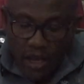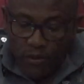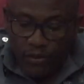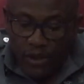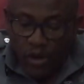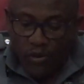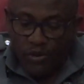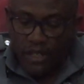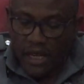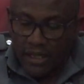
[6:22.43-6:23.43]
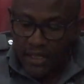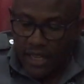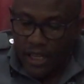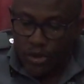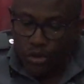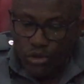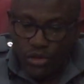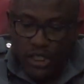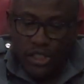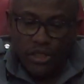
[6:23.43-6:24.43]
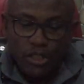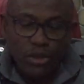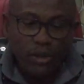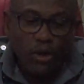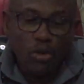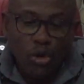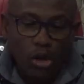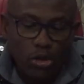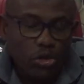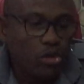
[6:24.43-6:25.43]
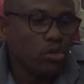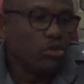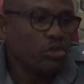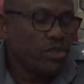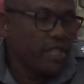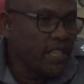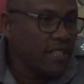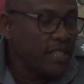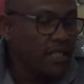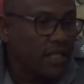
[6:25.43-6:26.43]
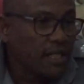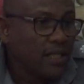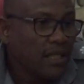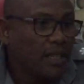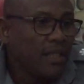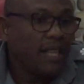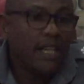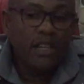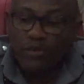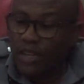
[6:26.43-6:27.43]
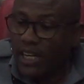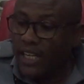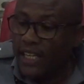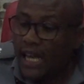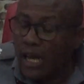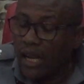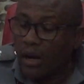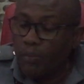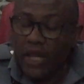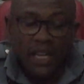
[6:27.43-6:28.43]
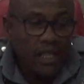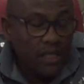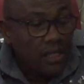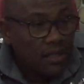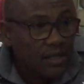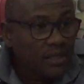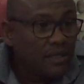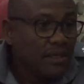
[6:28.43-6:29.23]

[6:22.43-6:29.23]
If the officer decides to use discretion not to seize it, then definitely there are penalties.